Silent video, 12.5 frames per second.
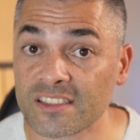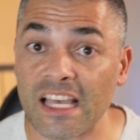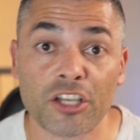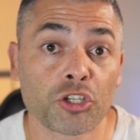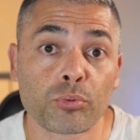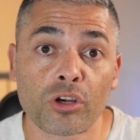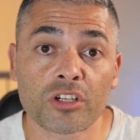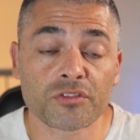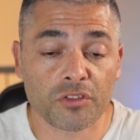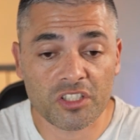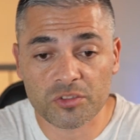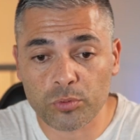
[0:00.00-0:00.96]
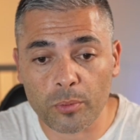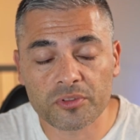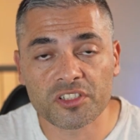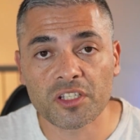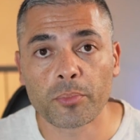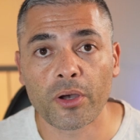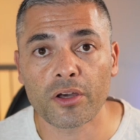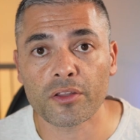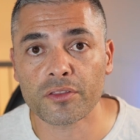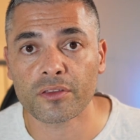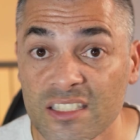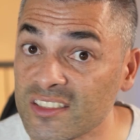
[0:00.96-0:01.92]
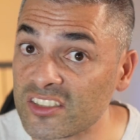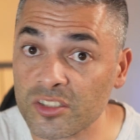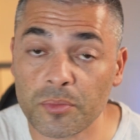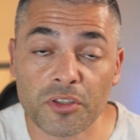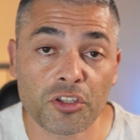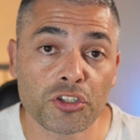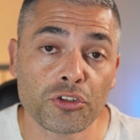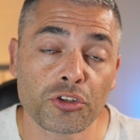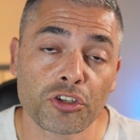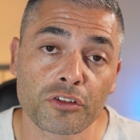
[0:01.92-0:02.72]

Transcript: that a good price for this property in Perth? Is that something that you could